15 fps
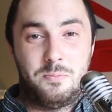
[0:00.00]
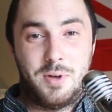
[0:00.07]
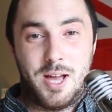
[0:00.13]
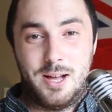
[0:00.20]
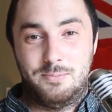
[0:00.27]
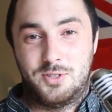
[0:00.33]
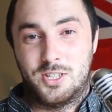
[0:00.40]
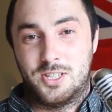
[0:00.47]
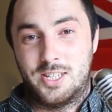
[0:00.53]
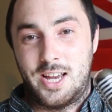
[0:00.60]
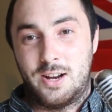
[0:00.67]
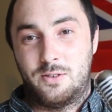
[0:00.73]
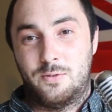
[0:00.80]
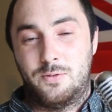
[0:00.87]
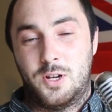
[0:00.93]
Perhaps a
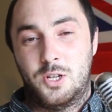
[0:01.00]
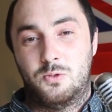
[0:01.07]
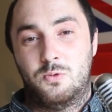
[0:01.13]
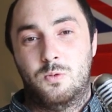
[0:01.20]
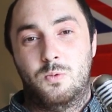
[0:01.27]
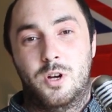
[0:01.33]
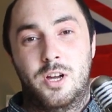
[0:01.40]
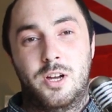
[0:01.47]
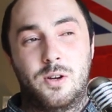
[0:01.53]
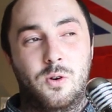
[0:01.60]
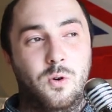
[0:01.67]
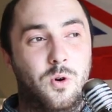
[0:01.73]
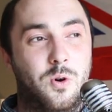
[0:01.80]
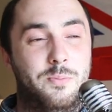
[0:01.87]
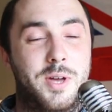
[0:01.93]
sacrifice will work,
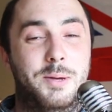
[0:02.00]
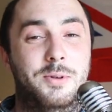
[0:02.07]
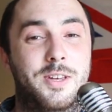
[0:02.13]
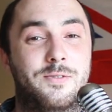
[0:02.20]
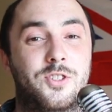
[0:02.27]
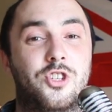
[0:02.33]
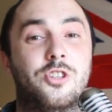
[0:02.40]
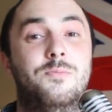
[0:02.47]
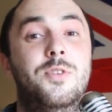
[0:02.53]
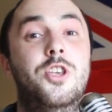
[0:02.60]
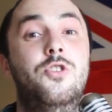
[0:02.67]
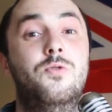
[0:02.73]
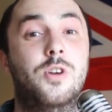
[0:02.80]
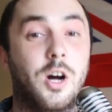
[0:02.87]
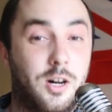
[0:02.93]
or maybe even some
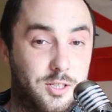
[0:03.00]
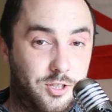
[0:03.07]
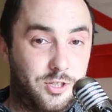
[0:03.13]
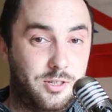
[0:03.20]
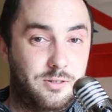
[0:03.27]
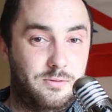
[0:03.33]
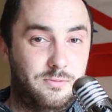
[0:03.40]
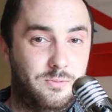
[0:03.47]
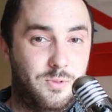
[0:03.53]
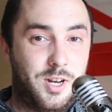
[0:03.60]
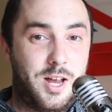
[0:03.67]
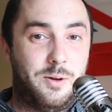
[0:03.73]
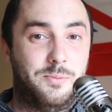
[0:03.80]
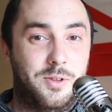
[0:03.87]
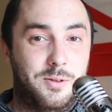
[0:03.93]
new gods will
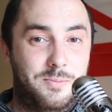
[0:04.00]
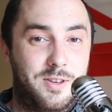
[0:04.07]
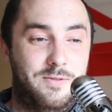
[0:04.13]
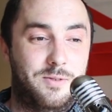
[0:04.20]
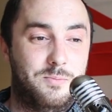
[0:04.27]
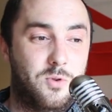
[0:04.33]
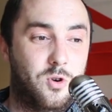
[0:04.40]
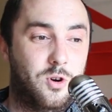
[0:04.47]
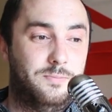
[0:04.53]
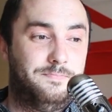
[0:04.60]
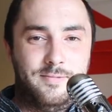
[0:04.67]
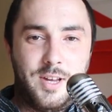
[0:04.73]
help them even more.